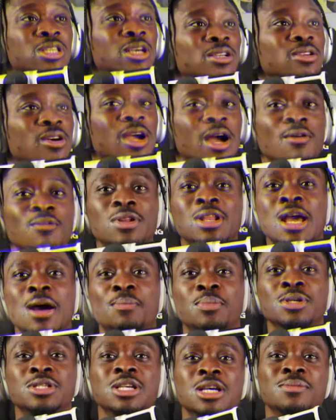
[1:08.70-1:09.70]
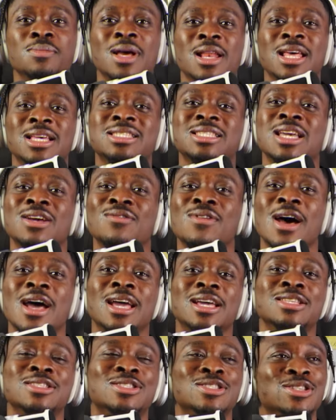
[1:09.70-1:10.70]
TikTok, I really appreciate it, man. Let's get
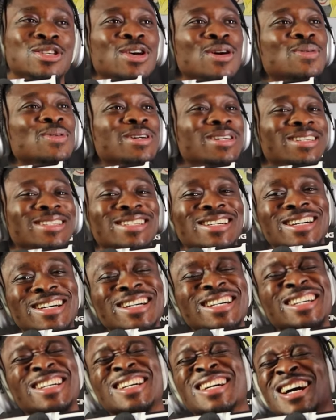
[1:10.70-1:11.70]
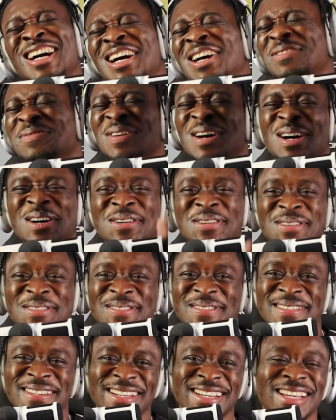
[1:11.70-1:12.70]
right to it. Come on.
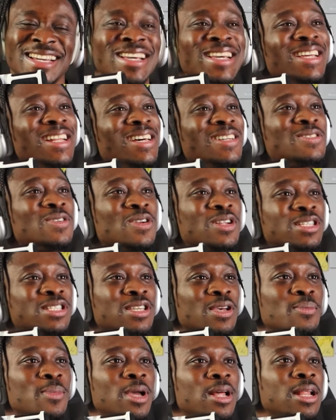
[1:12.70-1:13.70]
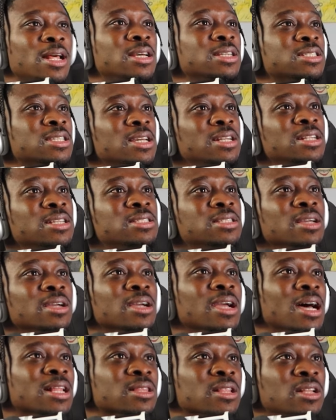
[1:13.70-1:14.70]
That's all this shit, man. This shit, this
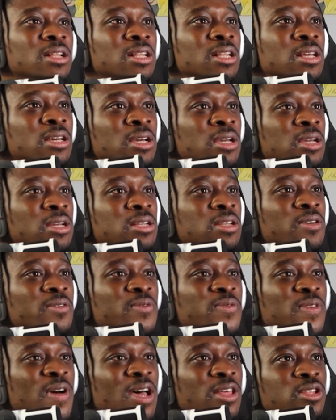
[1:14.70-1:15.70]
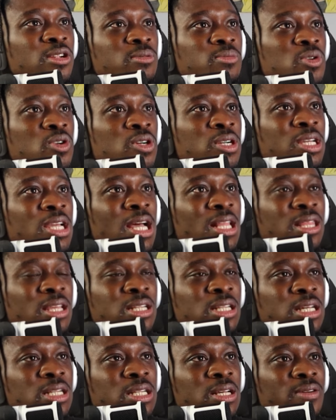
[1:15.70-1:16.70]
nigga got the feather, bro. He got
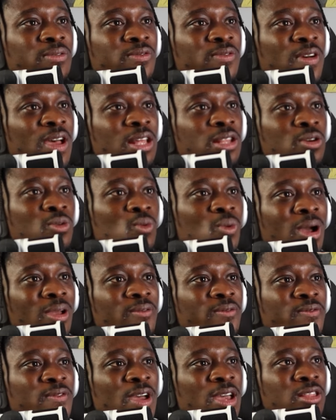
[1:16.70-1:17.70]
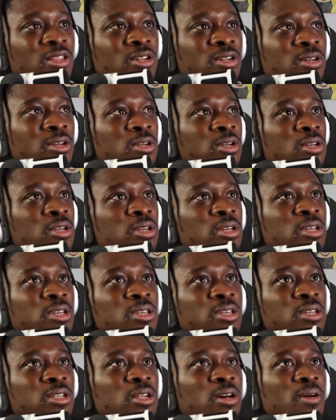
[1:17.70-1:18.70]
the feather, white feather,
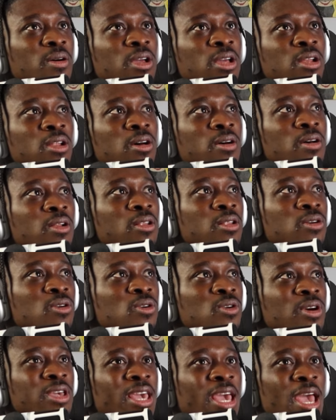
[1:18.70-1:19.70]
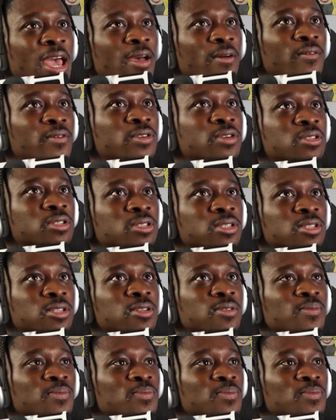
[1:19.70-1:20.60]
in a little canvas.